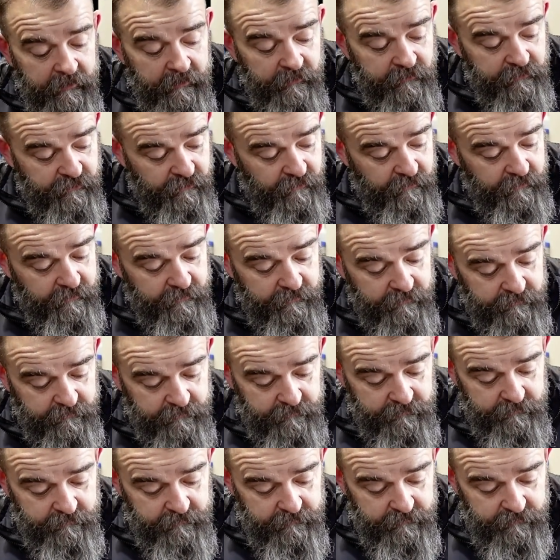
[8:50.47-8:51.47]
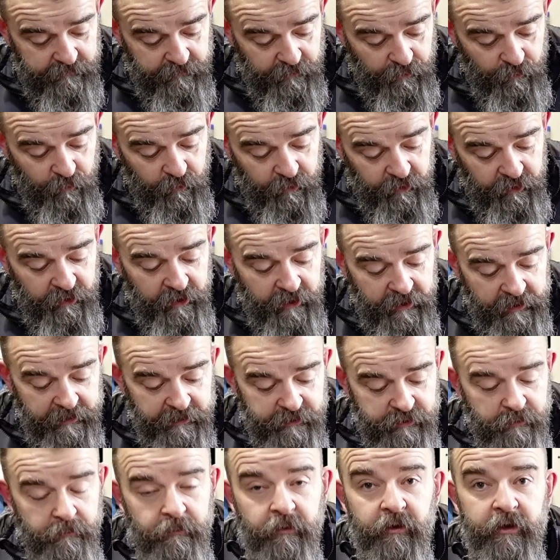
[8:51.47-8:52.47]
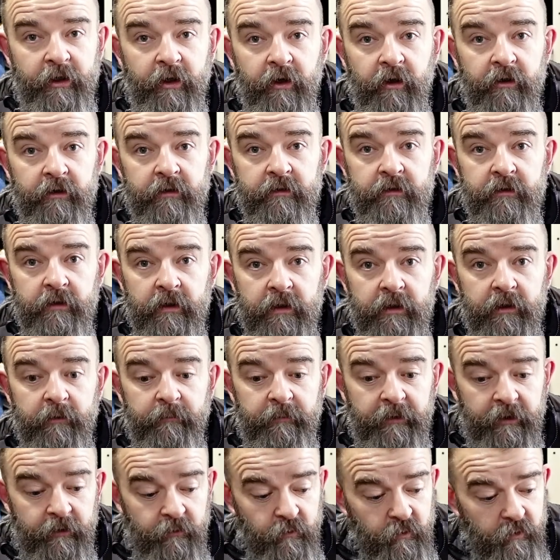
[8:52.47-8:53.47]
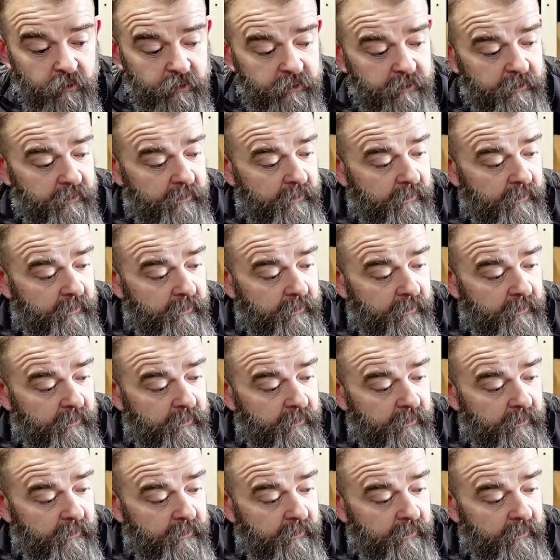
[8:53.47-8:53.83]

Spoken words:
So that you wouldn't need to put it on a little bit of wood.